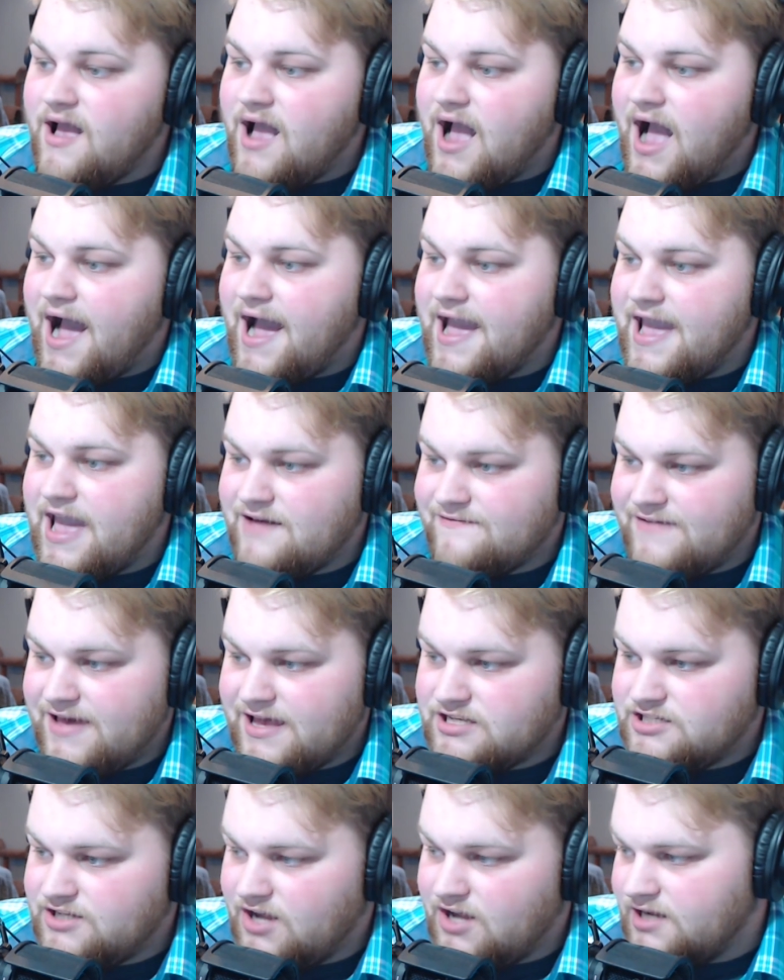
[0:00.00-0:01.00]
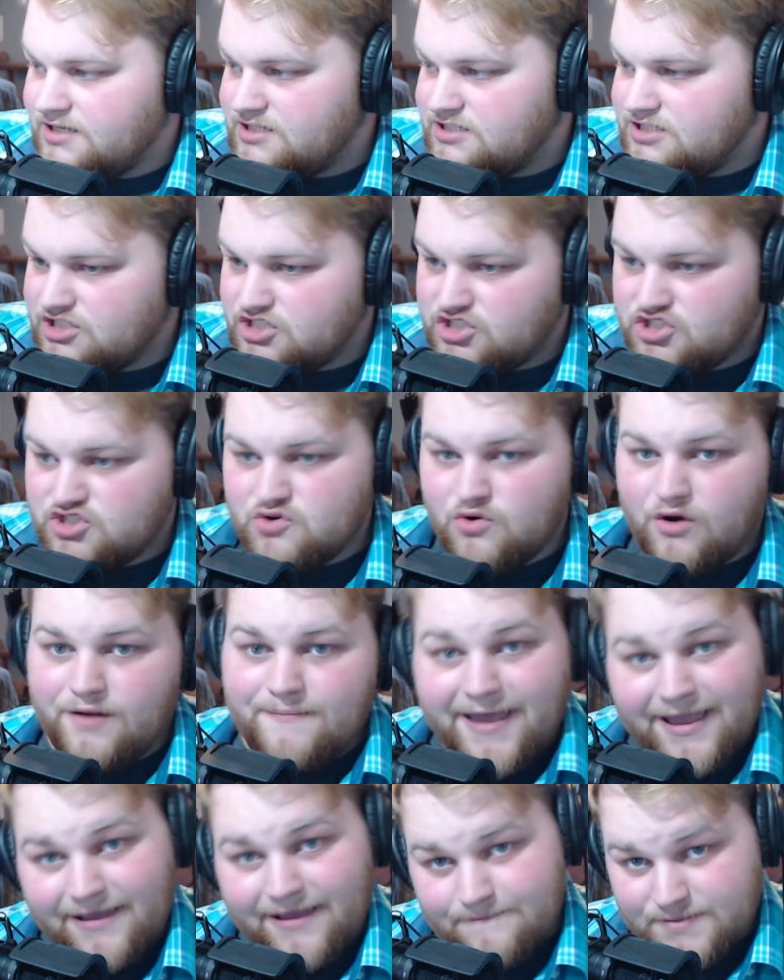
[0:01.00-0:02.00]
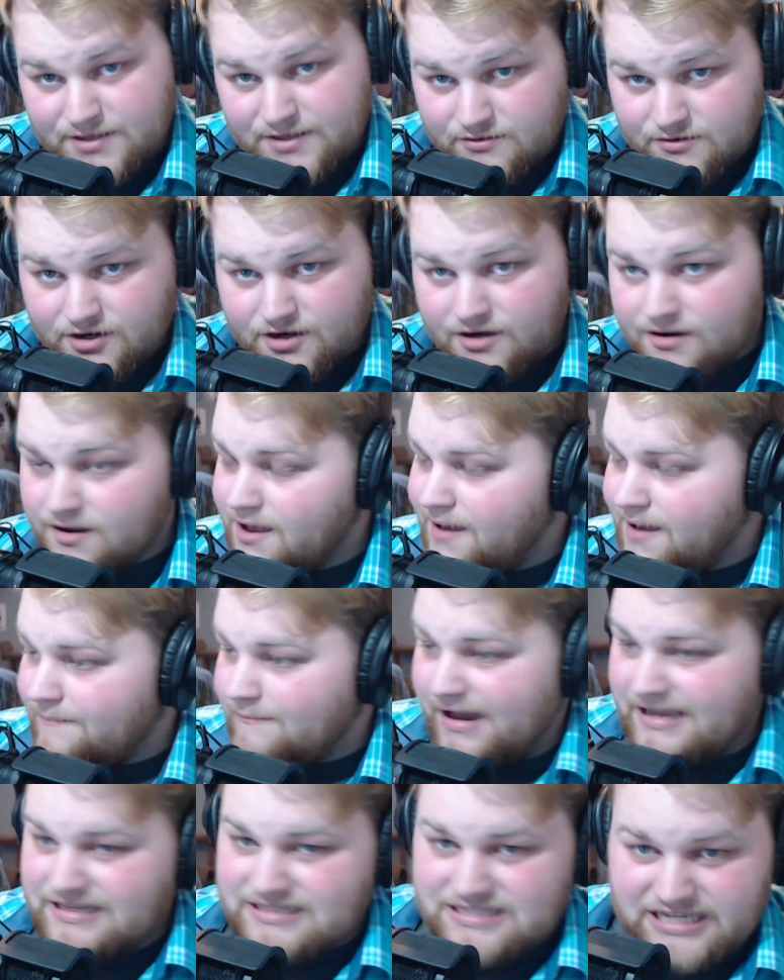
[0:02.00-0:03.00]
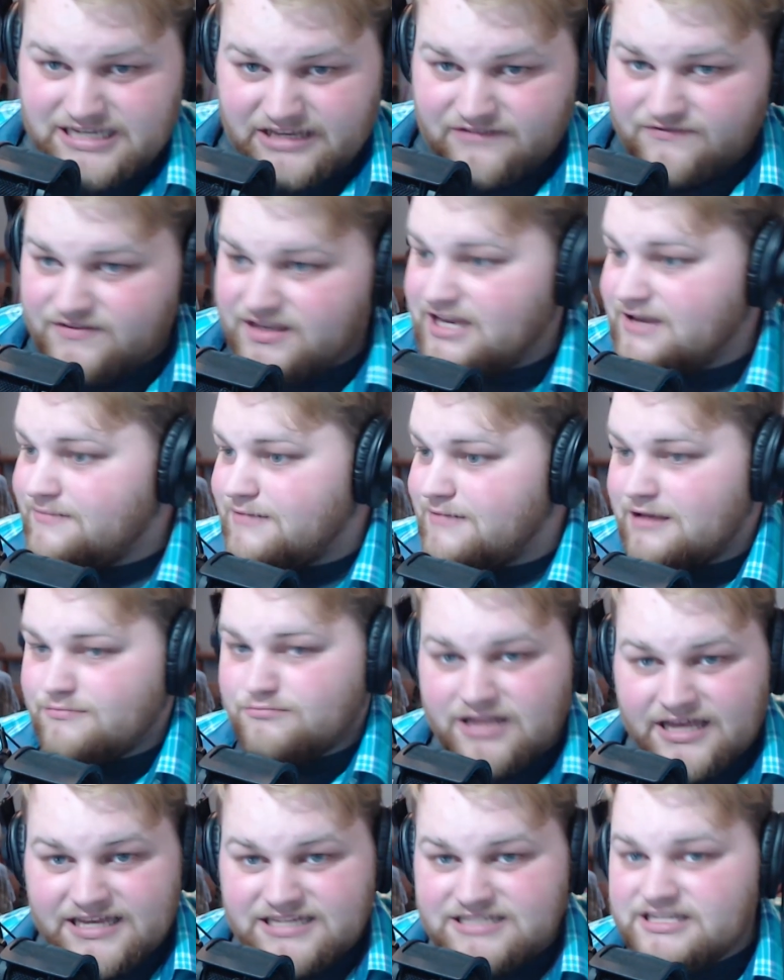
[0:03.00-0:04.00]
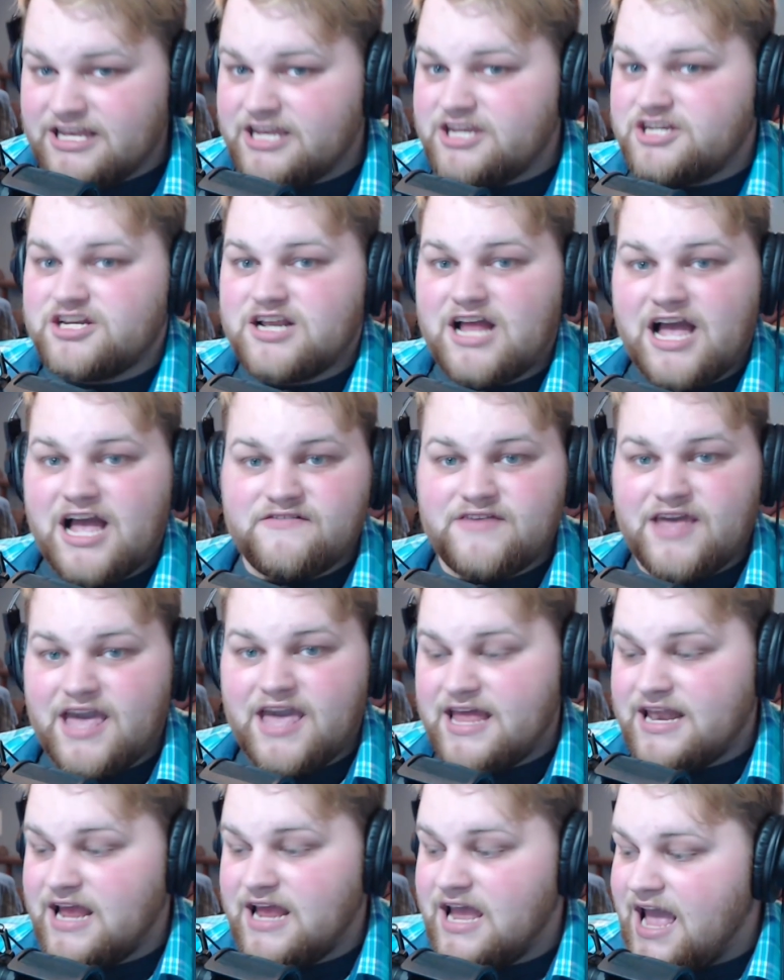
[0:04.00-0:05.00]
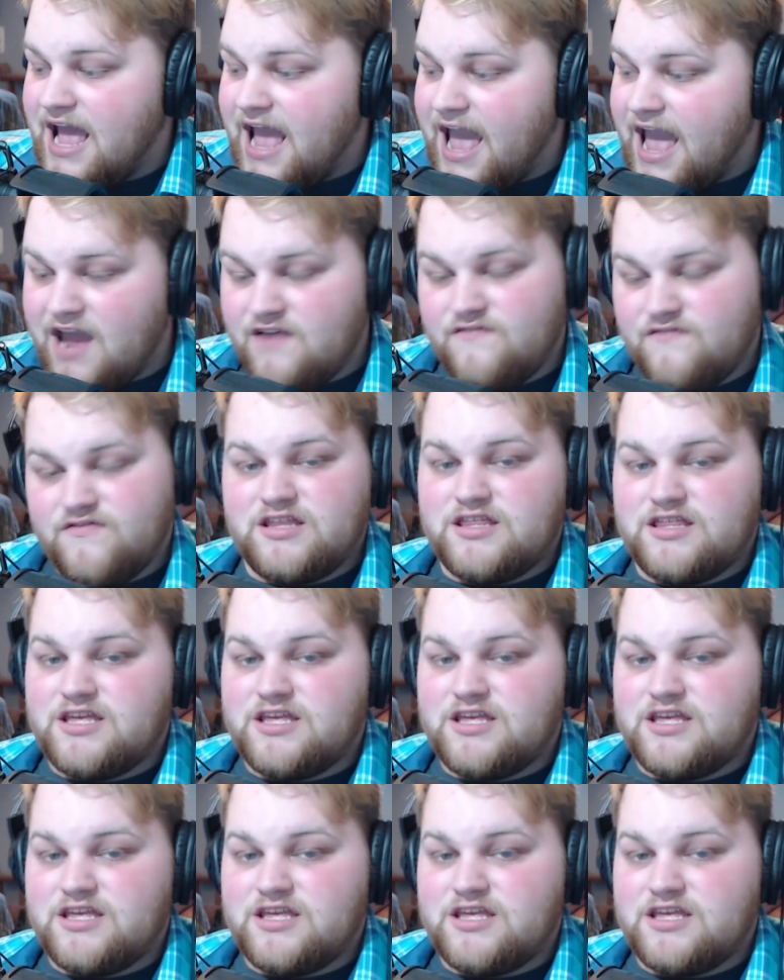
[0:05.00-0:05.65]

I have had dogs destroy my computer, my TV, my PlayStation. I've had everything